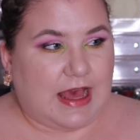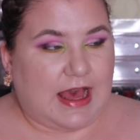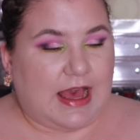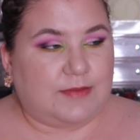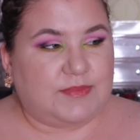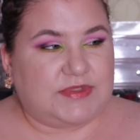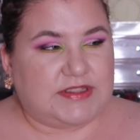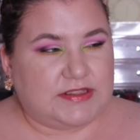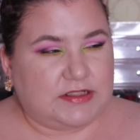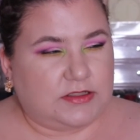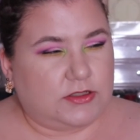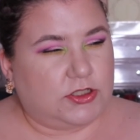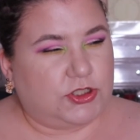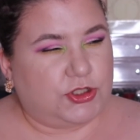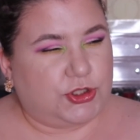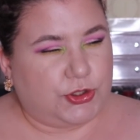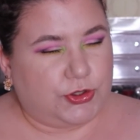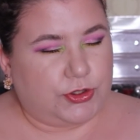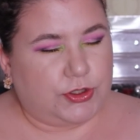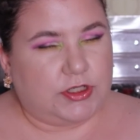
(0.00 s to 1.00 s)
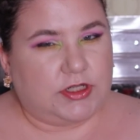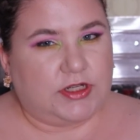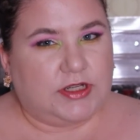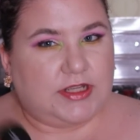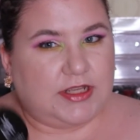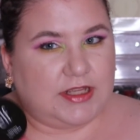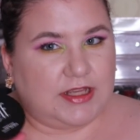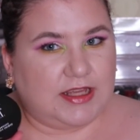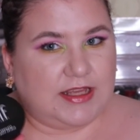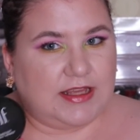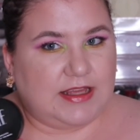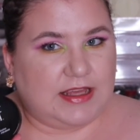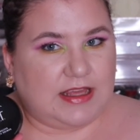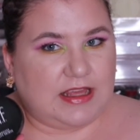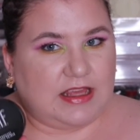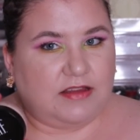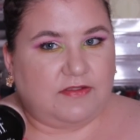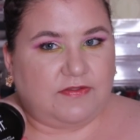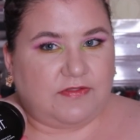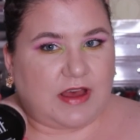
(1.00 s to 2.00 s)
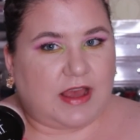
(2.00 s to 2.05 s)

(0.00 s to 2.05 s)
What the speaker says: I'm still not sure if